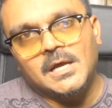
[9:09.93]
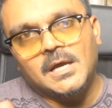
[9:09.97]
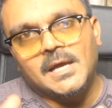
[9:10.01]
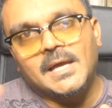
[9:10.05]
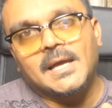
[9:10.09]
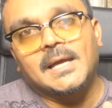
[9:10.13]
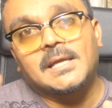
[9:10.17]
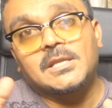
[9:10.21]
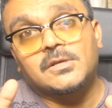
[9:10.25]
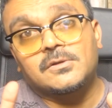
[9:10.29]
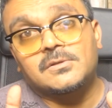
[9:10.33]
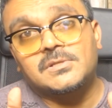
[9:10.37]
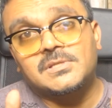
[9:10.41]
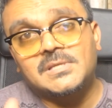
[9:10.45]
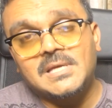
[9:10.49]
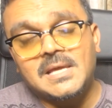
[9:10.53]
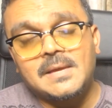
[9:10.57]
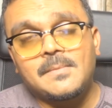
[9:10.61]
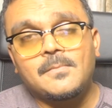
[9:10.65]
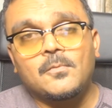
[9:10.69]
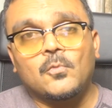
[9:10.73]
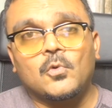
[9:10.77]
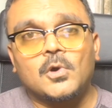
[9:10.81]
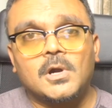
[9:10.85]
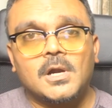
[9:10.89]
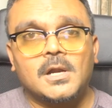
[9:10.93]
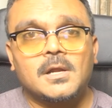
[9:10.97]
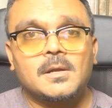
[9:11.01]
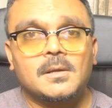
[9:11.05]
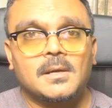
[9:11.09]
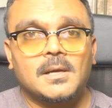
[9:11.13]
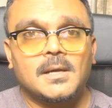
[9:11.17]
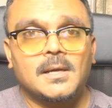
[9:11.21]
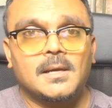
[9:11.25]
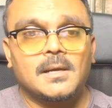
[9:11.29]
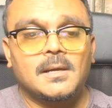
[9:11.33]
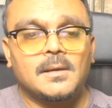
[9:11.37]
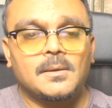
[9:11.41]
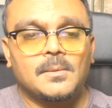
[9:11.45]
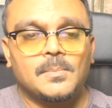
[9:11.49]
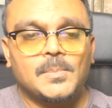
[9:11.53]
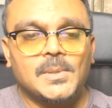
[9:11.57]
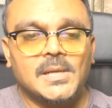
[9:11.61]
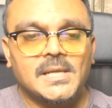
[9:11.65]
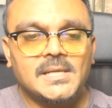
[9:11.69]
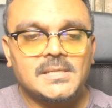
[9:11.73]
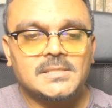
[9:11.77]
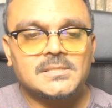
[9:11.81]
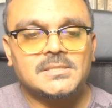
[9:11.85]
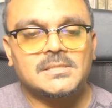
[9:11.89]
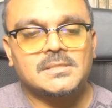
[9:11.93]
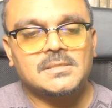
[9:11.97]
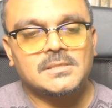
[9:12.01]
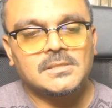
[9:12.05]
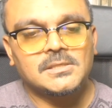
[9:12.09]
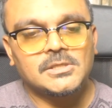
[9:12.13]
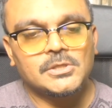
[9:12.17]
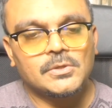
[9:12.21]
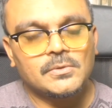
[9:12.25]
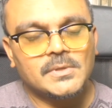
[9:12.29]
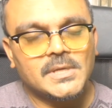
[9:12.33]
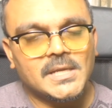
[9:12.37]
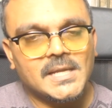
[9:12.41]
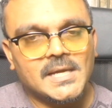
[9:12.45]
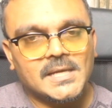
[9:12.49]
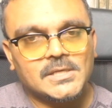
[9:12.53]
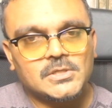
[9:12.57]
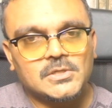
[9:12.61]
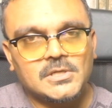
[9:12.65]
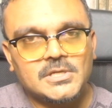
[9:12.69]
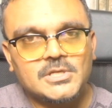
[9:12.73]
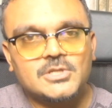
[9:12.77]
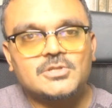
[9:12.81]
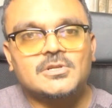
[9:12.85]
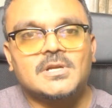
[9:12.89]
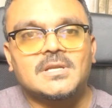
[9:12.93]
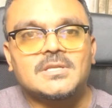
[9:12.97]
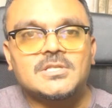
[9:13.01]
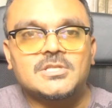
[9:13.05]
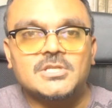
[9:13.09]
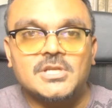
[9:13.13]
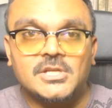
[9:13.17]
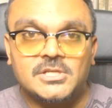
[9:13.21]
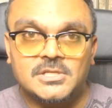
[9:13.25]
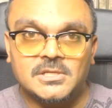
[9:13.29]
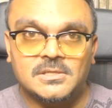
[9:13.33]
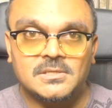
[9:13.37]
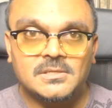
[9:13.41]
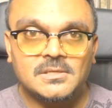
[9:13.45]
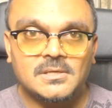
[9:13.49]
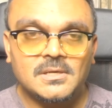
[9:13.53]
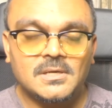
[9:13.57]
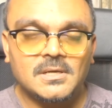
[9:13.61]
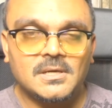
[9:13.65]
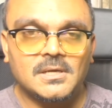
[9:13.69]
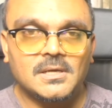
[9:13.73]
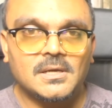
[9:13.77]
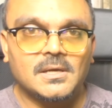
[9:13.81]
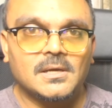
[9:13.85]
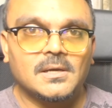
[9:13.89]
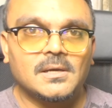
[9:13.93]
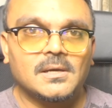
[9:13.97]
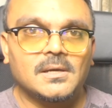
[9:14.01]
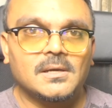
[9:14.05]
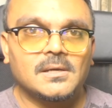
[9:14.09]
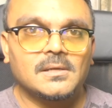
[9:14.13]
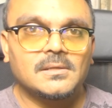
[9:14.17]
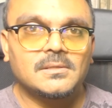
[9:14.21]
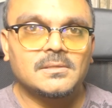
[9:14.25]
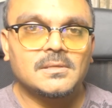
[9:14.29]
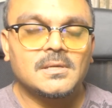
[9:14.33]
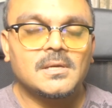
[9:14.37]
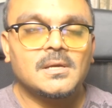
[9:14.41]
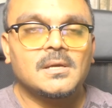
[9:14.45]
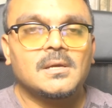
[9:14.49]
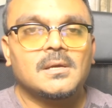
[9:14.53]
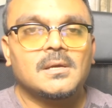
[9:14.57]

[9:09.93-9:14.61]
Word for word: At your same work place, you can actually transition to